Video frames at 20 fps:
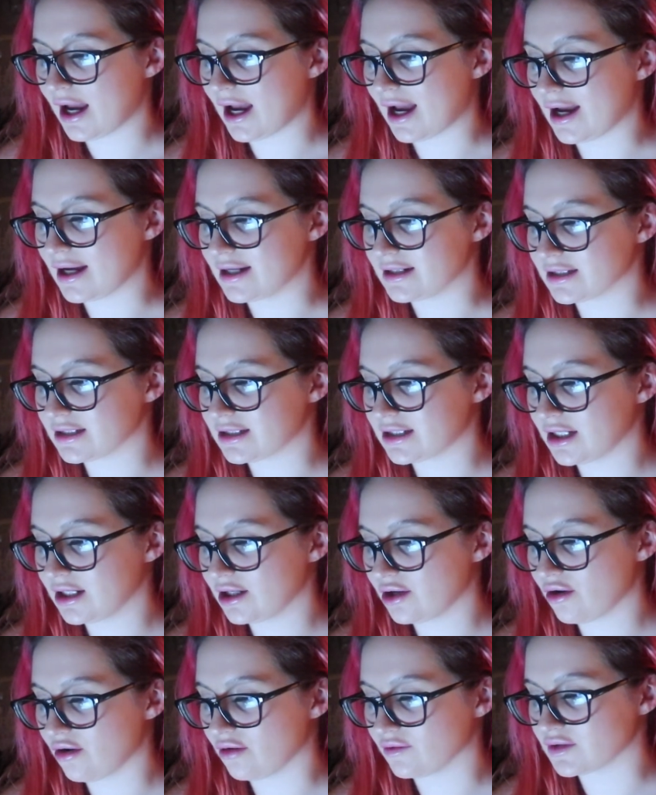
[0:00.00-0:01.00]
and
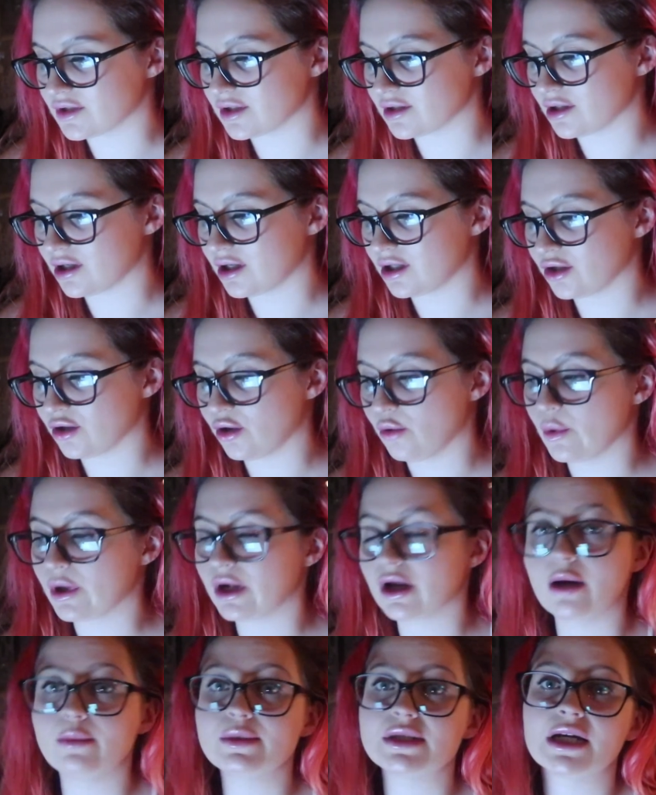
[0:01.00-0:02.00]
tick off so that I know when
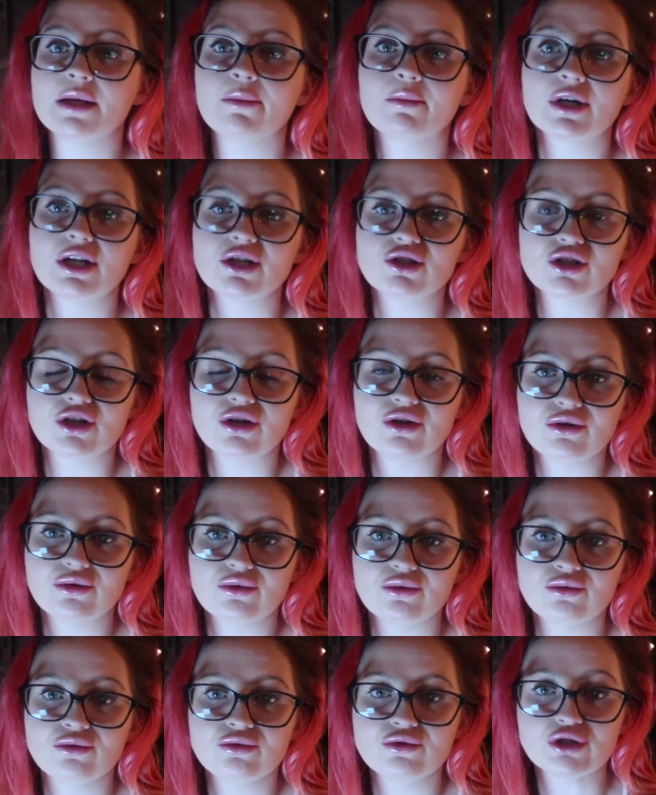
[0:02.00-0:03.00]
I update my
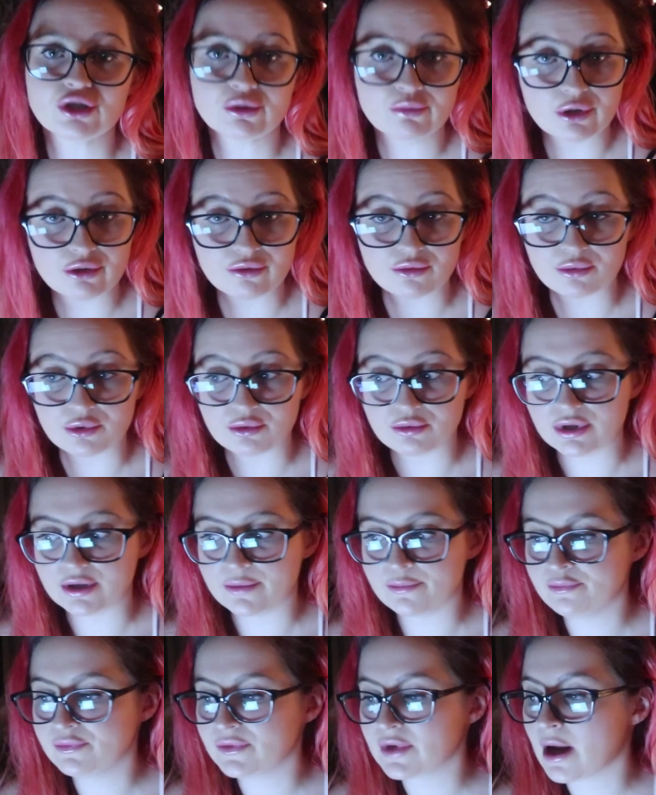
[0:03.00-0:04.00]
journal tomorrow
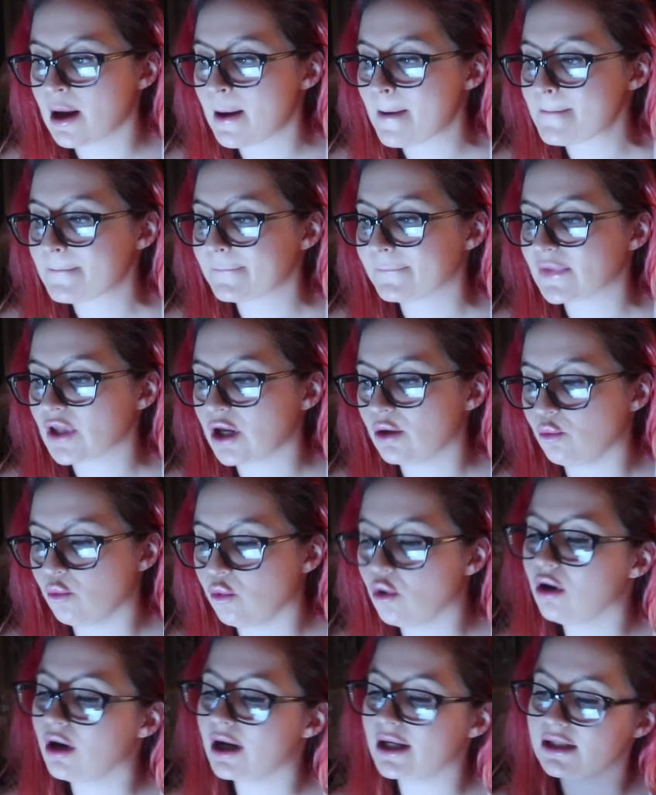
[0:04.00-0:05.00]
morning
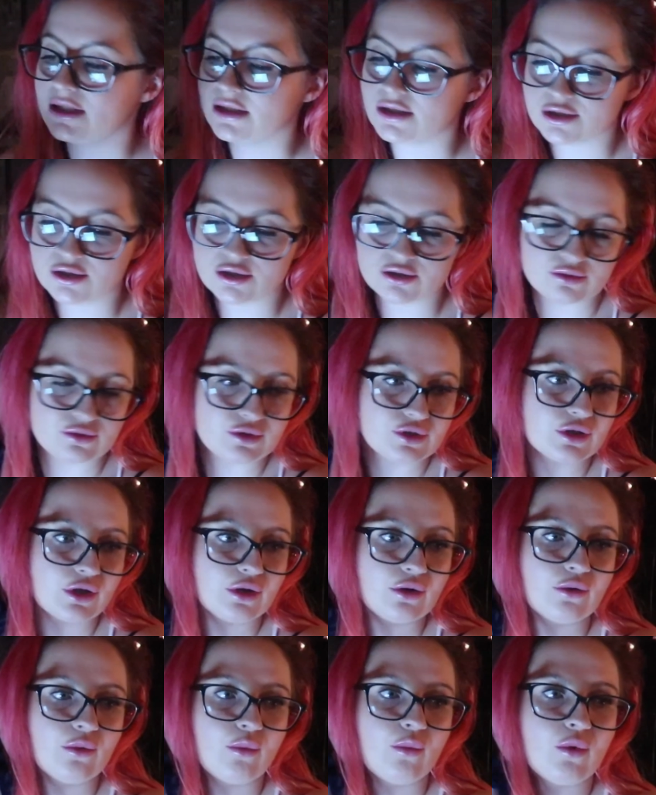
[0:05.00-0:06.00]
what I need to do.
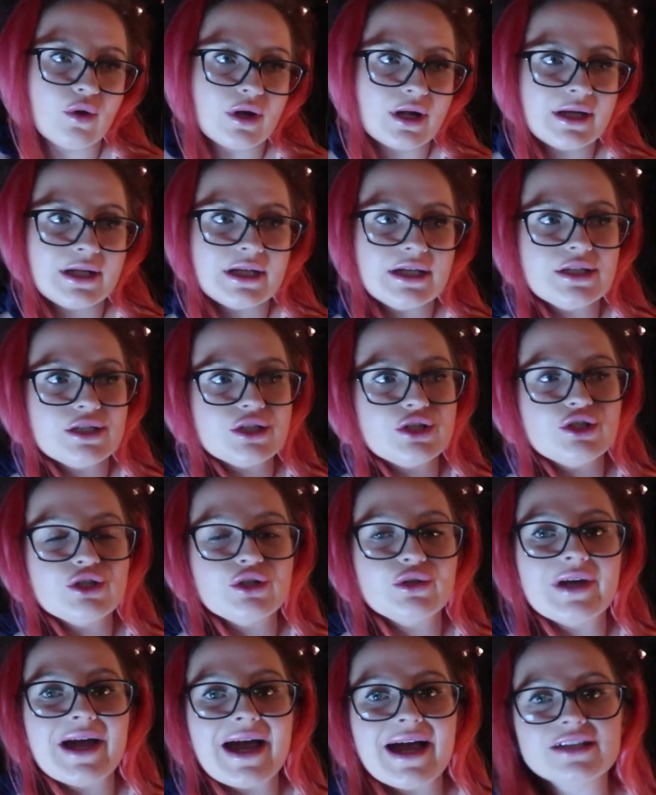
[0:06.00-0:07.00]
So what I need to
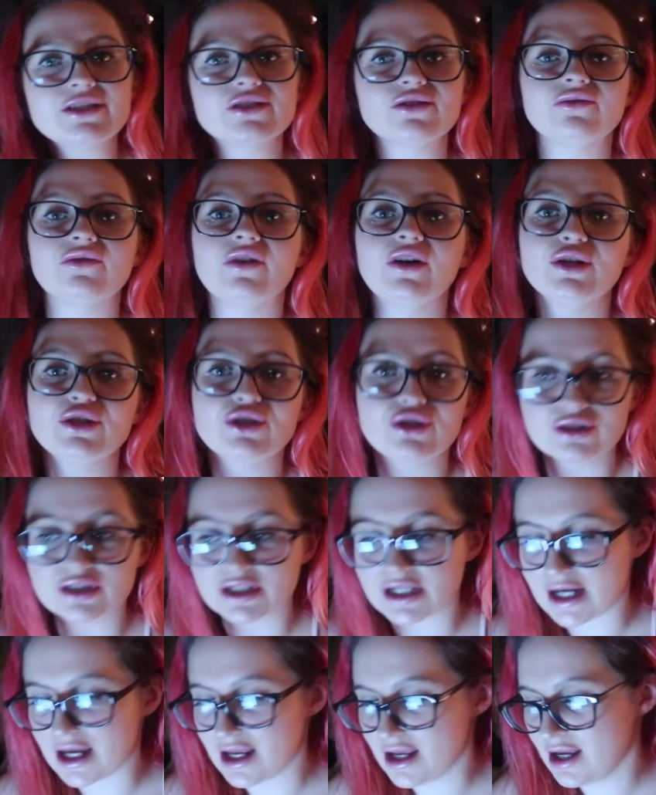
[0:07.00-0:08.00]
do as of
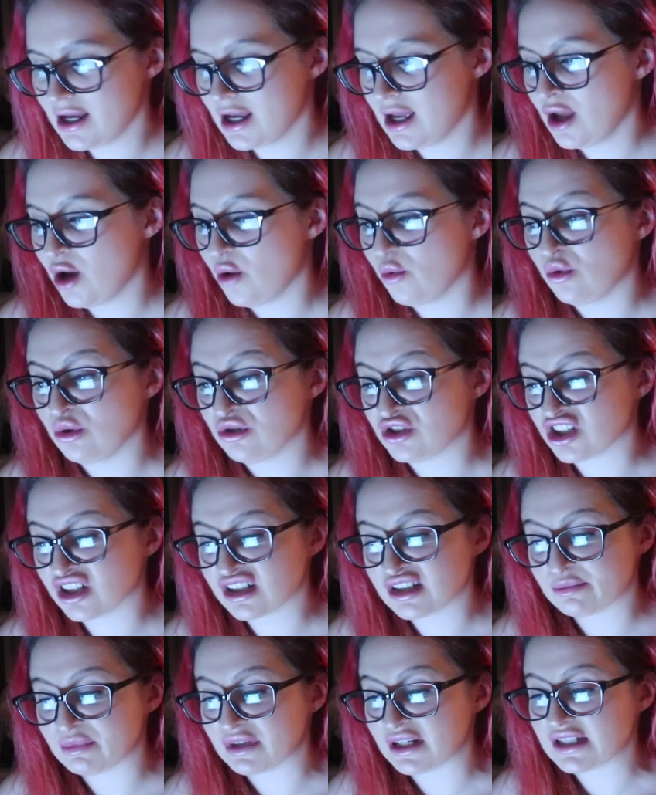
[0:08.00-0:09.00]
today will
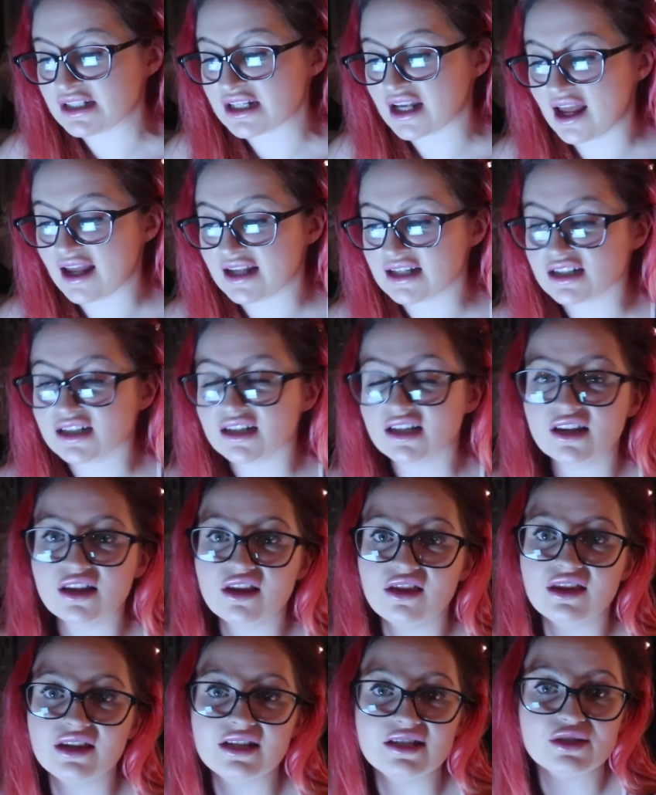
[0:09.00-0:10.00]
just be to edit
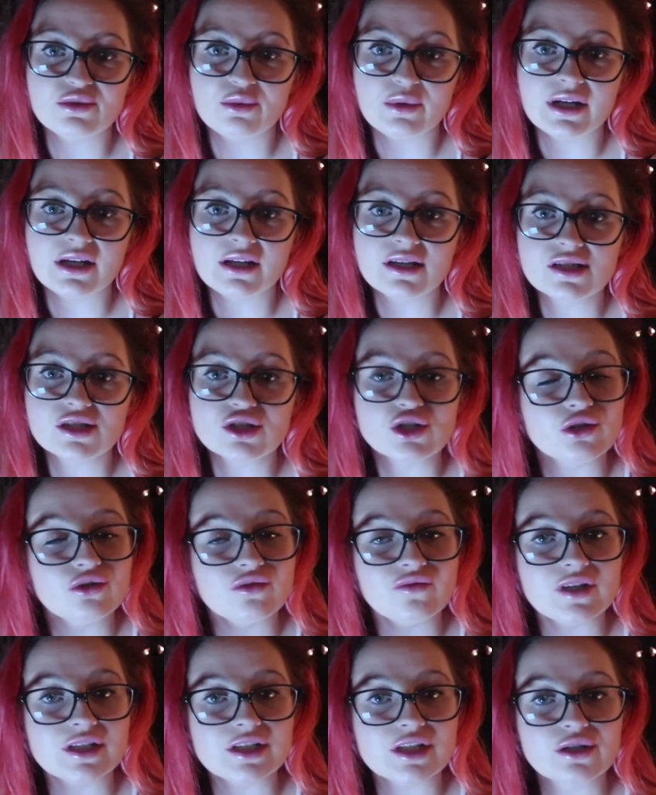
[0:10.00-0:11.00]
this week's 2
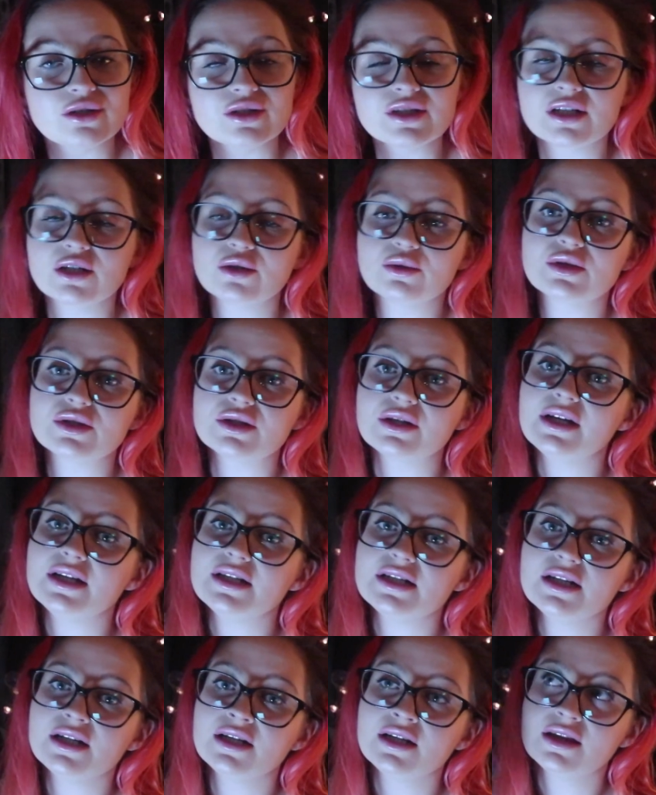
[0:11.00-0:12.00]
videos and also
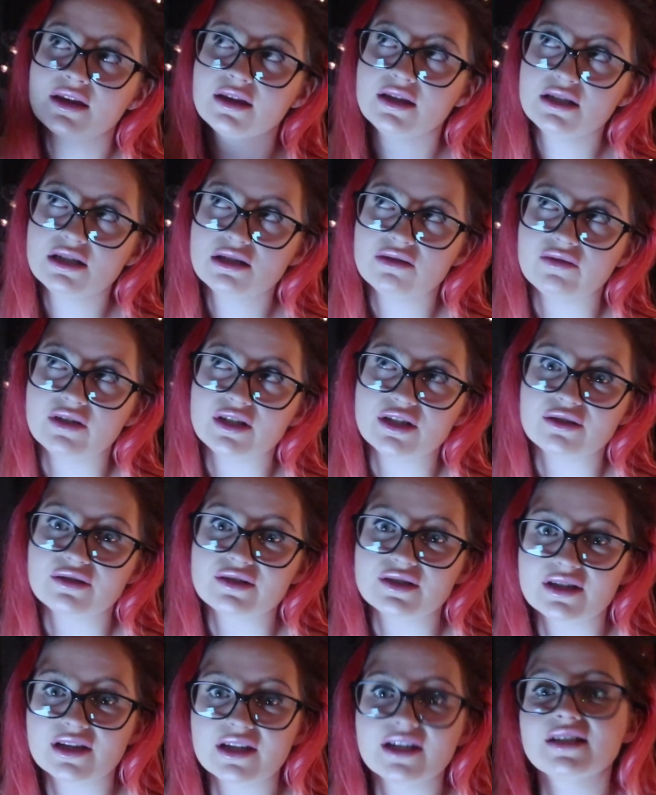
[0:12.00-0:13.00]
edit this video
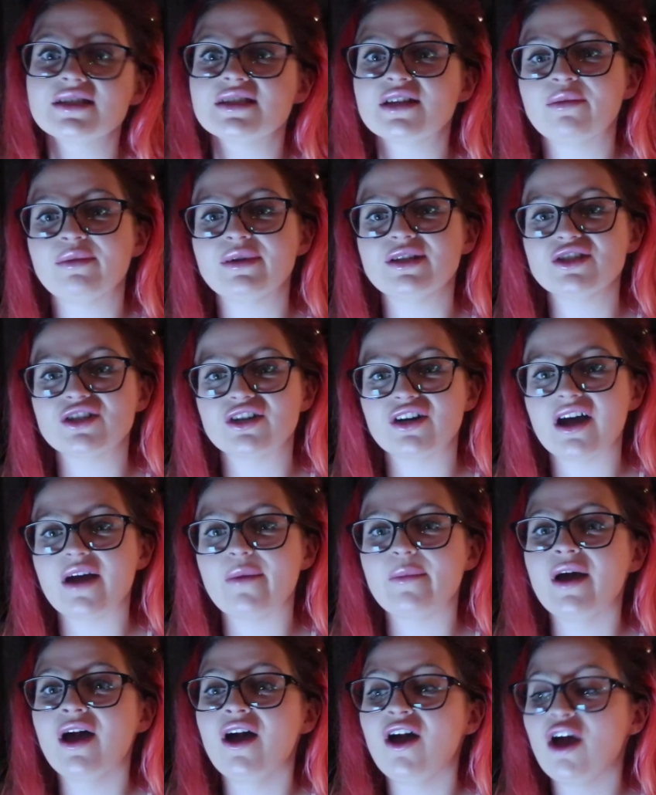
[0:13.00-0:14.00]
so that it's up in time